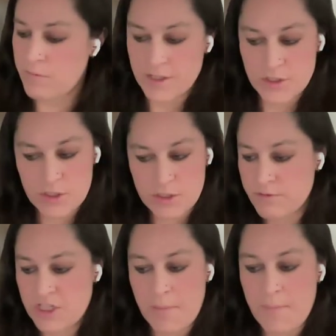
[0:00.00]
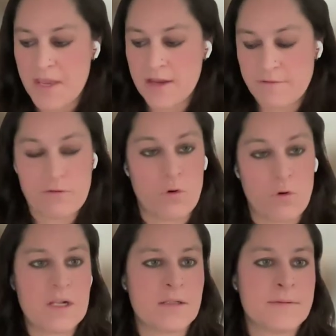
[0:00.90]
is
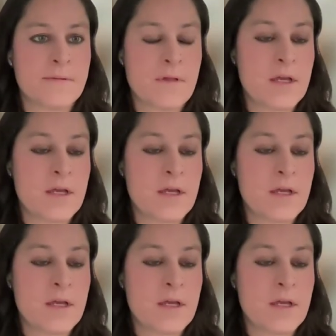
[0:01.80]
semi-informal,